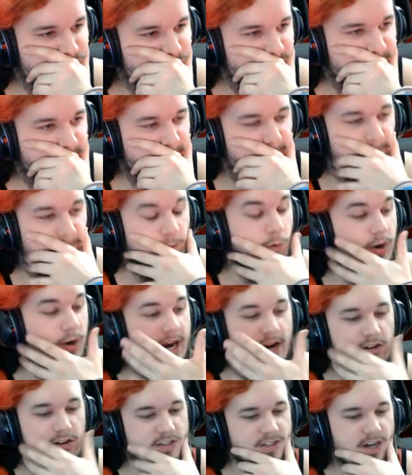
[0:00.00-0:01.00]
Yeah, four
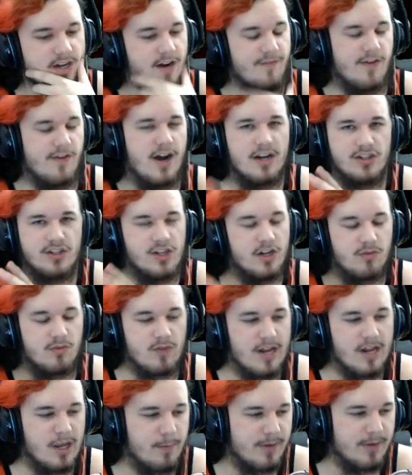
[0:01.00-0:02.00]
hours. Our fire's gonna
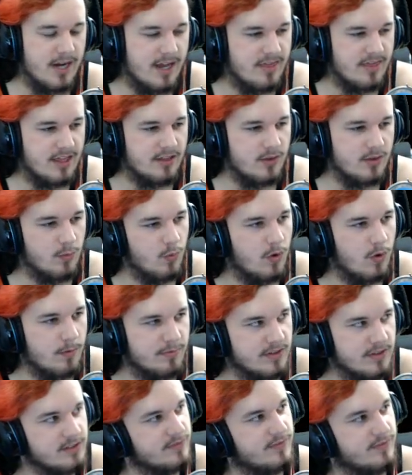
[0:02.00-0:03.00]
run out, but I think the
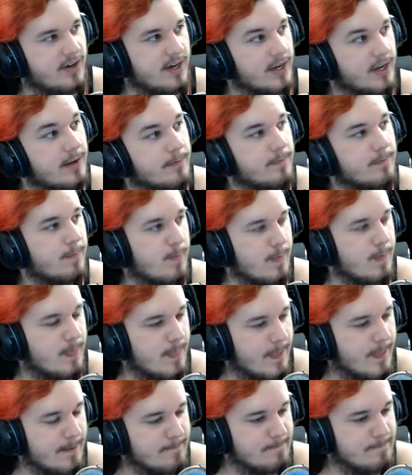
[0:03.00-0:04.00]
warmth is fine.
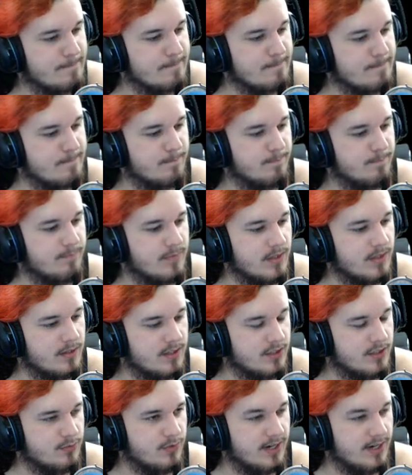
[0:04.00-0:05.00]

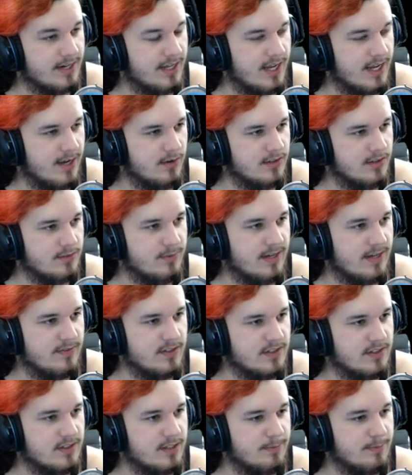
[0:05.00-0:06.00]
Because we're in a house and we have
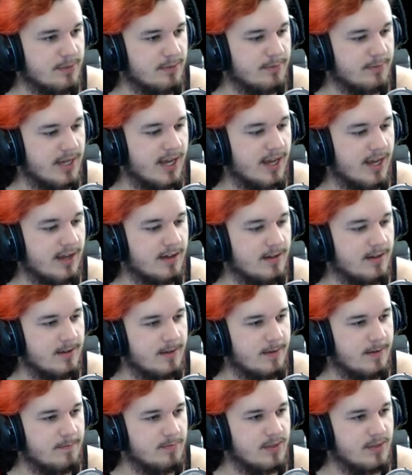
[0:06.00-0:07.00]
the sleeping bag.
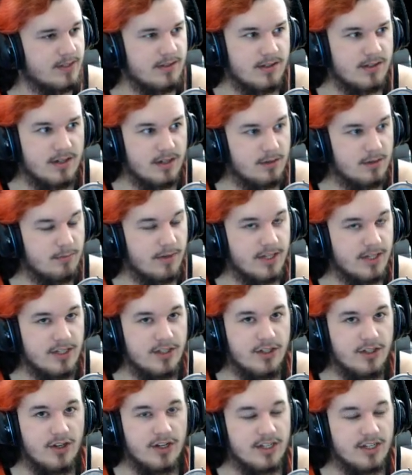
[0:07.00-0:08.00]
Oh my
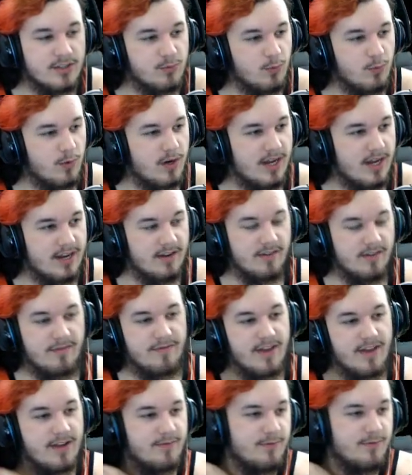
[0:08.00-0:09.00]
goodness, what an
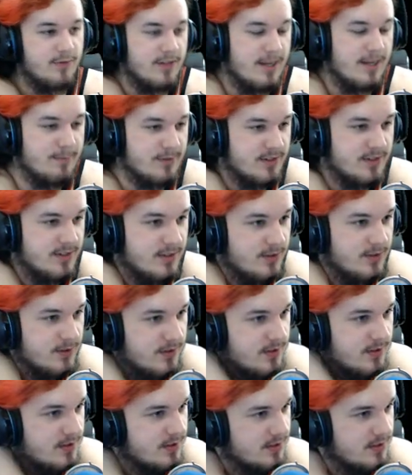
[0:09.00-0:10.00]
eventful
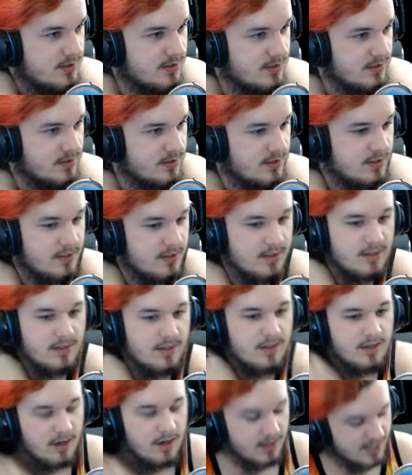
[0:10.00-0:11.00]
episode.
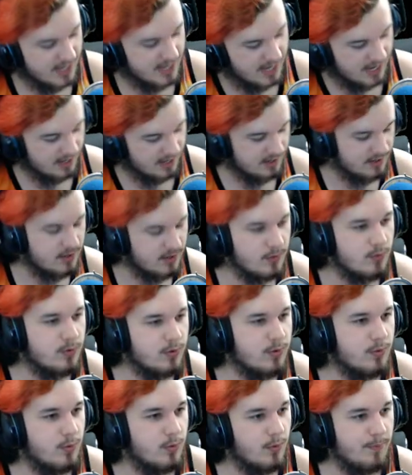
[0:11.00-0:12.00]
Okay,
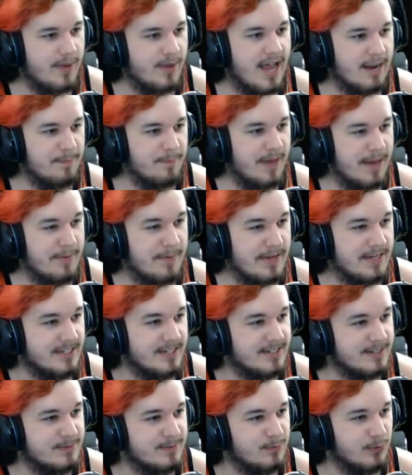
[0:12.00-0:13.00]
we're back,
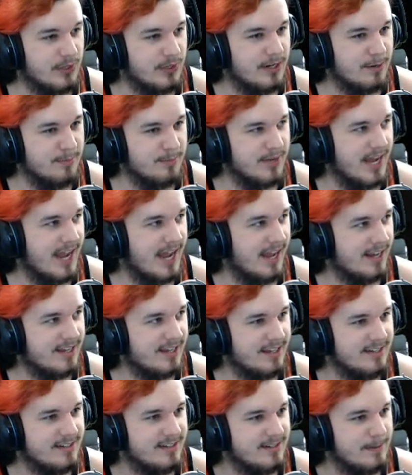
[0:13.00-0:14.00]
baby. We are
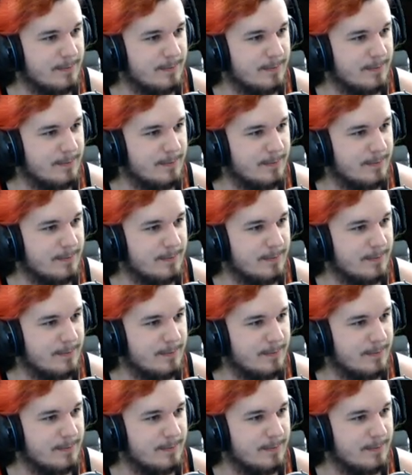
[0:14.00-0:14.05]
back.